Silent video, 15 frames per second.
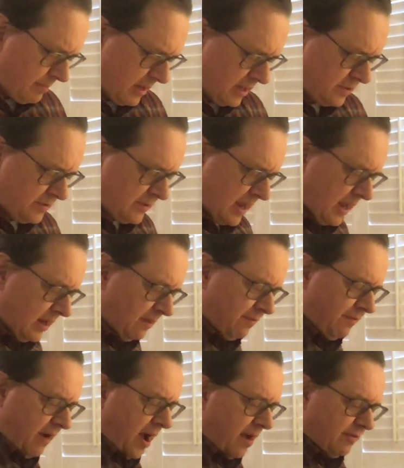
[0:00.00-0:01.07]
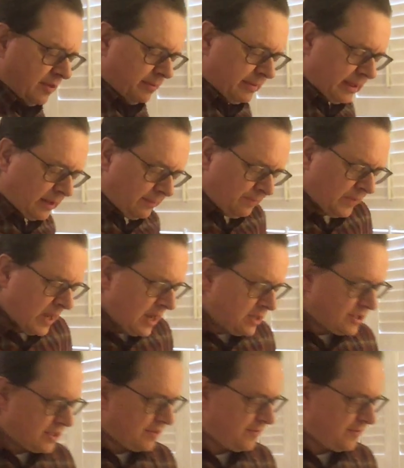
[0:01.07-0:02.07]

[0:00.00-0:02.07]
page 85 in the middle. It says,